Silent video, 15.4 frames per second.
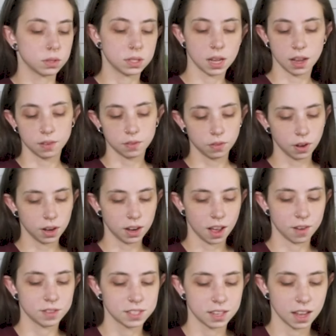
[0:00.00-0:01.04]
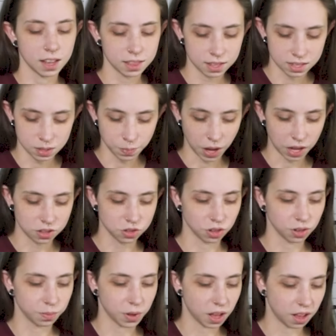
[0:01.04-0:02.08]
San Fran, I would say in the
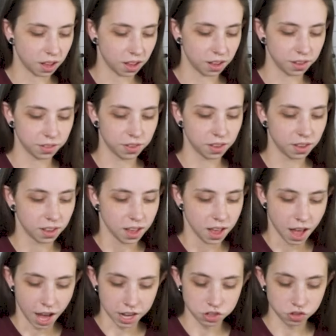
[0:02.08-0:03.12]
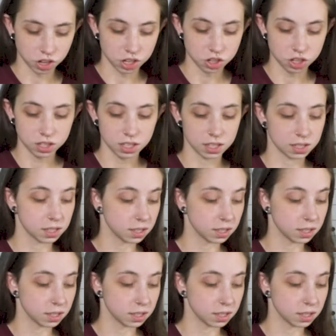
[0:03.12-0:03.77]
spectrum of hydration, this